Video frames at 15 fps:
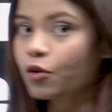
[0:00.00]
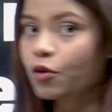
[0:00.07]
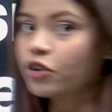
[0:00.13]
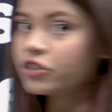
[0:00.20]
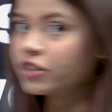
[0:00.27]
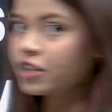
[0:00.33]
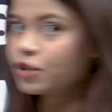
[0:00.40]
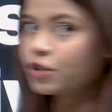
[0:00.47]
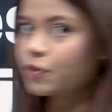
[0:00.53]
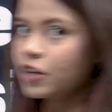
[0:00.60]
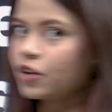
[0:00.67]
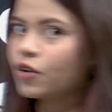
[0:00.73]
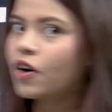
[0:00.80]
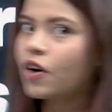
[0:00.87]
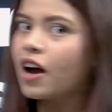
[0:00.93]
watching this
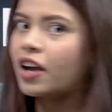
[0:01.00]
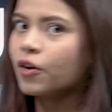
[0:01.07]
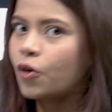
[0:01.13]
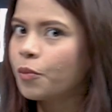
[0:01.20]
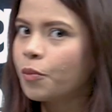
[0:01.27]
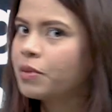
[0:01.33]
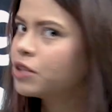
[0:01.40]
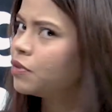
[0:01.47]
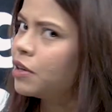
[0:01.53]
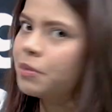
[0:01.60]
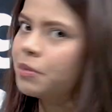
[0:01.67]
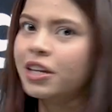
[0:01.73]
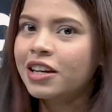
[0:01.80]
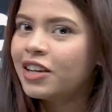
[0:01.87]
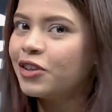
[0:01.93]
video, I hope it will
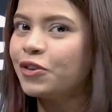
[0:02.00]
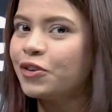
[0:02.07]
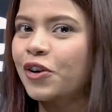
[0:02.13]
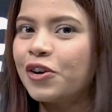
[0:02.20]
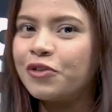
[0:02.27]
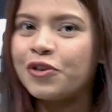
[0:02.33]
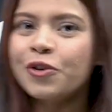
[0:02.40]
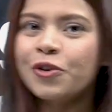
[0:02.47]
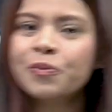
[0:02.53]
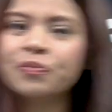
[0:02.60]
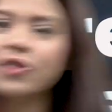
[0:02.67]
be clear to all of you.